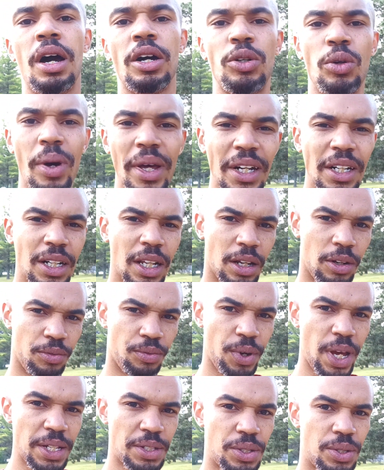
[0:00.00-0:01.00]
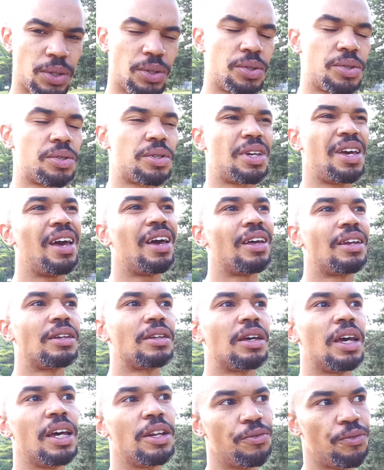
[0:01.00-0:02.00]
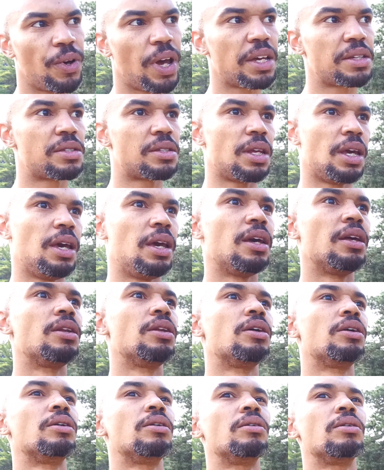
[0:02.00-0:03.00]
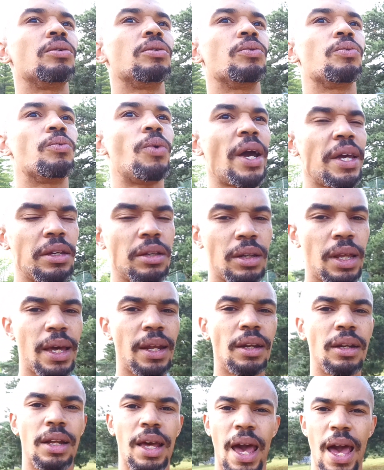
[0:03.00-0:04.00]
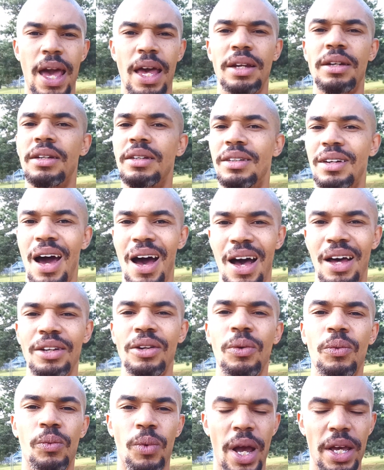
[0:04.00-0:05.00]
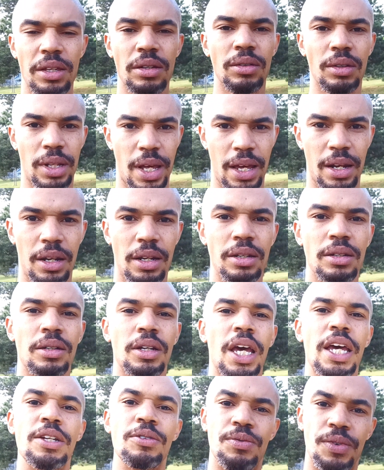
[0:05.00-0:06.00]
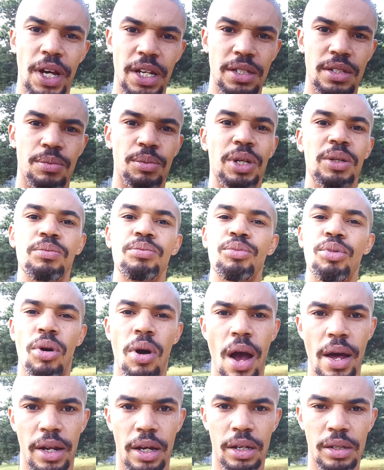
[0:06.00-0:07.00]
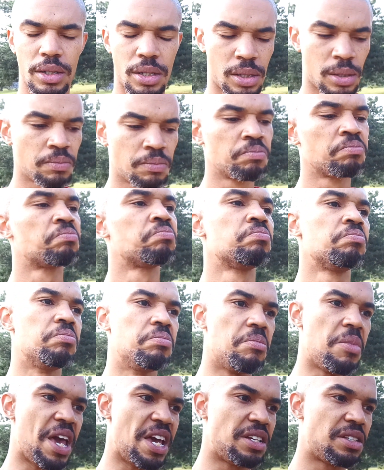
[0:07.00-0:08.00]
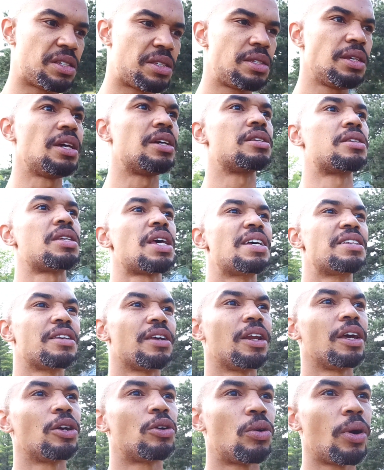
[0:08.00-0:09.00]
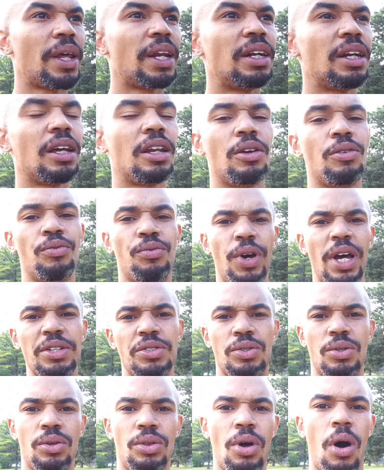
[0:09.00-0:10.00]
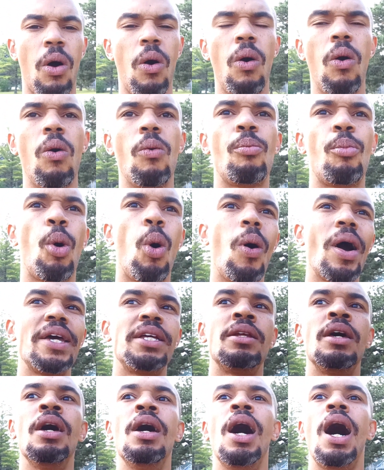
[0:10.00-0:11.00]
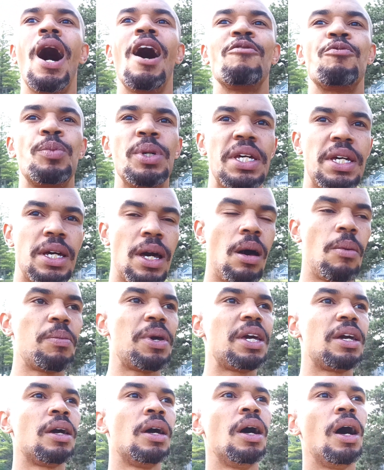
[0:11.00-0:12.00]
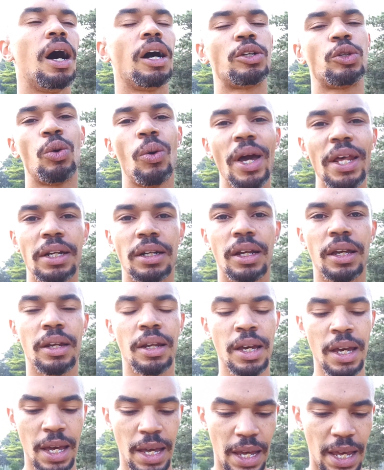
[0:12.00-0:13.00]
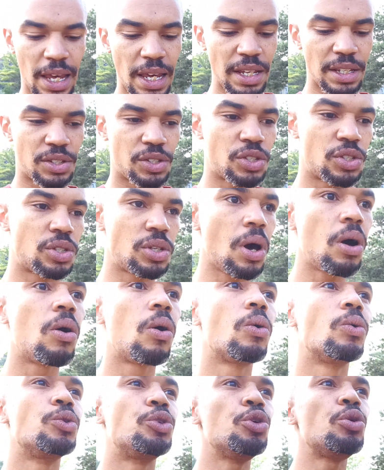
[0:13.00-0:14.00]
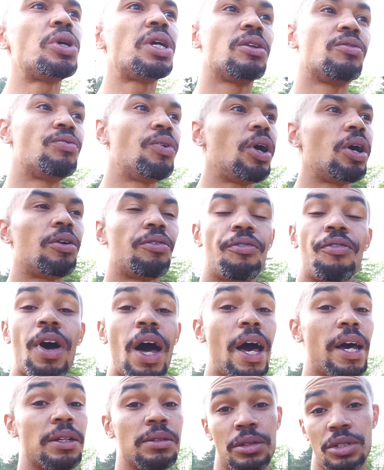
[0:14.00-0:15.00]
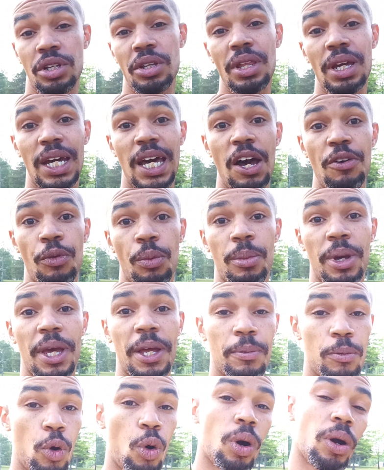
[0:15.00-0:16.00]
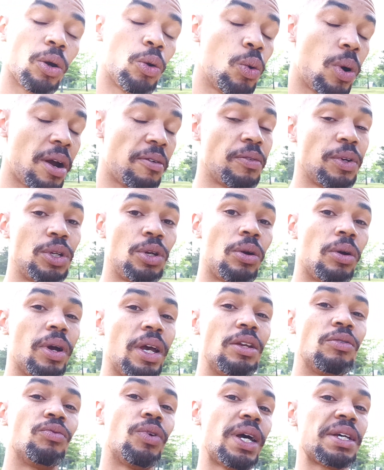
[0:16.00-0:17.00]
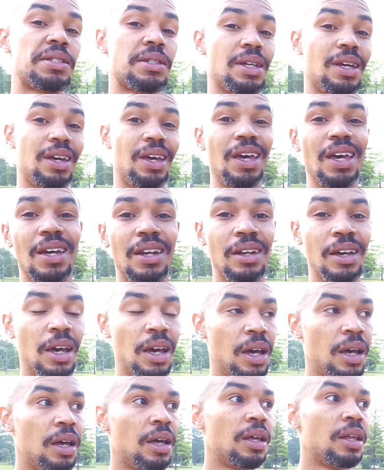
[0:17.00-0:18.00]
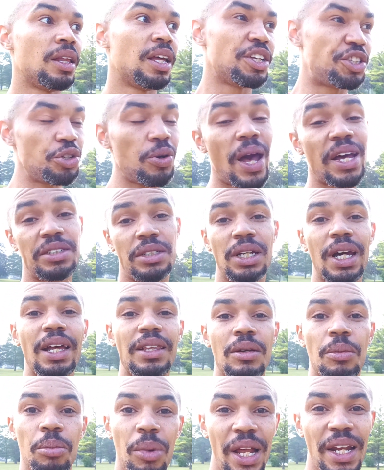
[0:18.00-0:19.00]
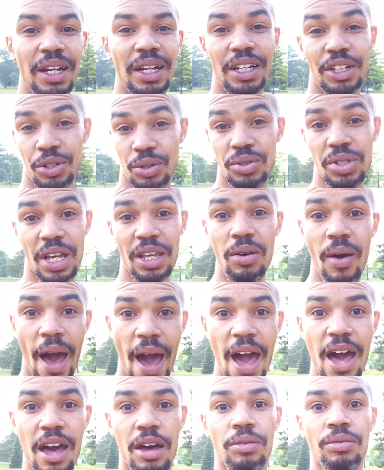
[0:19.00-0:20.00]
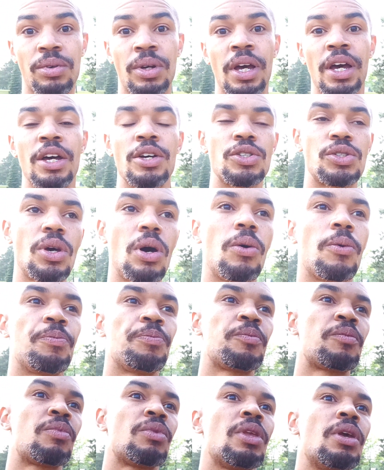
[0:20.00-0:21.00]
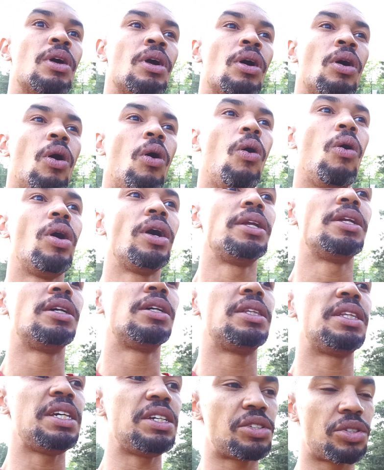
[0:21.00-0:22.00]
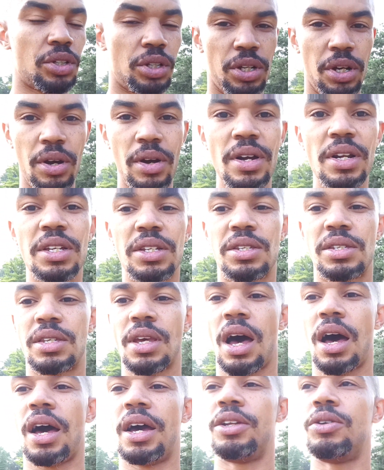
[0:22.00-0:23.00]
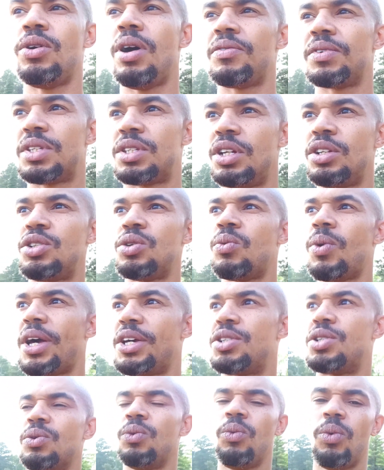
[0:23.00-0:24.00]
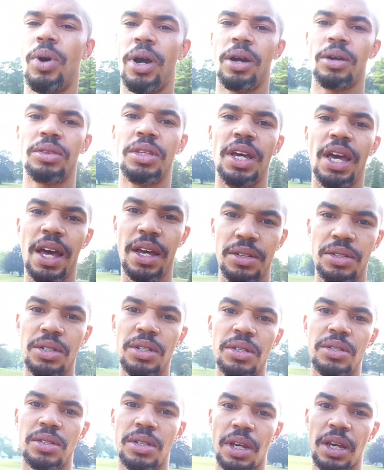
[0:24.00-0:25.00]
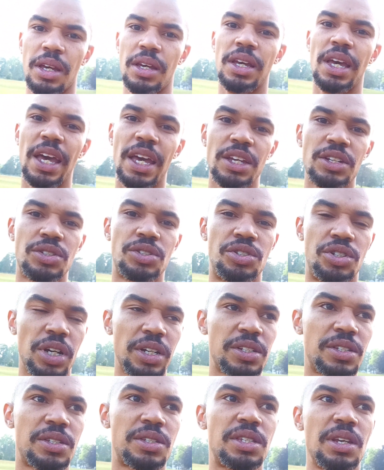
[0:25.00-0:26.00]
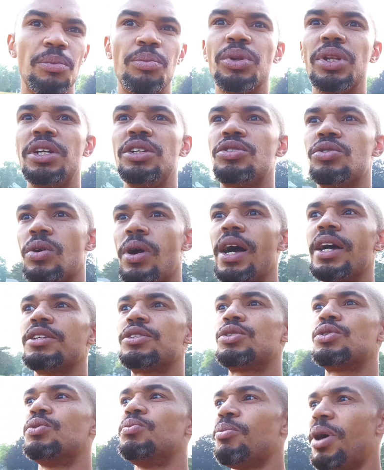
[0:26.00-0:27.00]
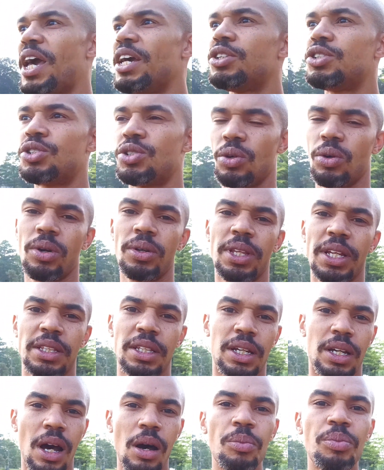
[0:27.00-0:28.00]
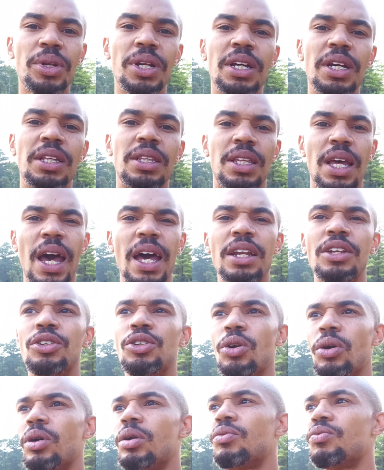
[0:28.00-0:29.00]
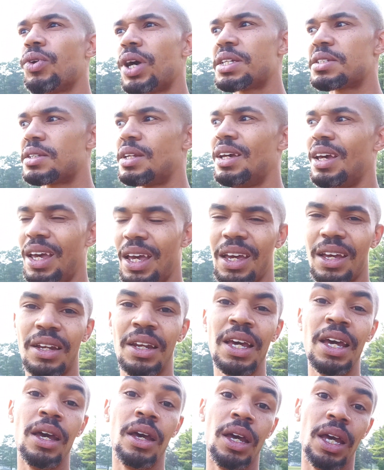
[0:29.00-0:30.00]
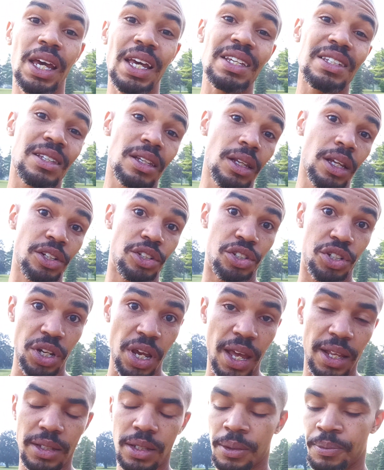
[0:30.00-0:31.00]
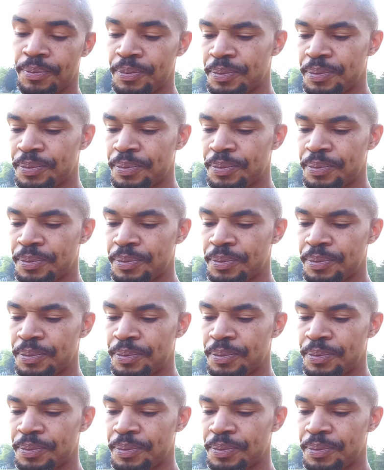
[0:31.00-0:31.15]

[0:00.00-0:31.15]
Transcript: Accredited investors can invest in regulated and non-regulated investment products. Makes sense. As an accredited investor, the whole point of becoming accredited is so you can verify to the government or whoever you're investing in that you actually got the money that you say you have. So on the security side, you have a situation where the S E C is just simply trying to make sure that the company that you're investing in is legit.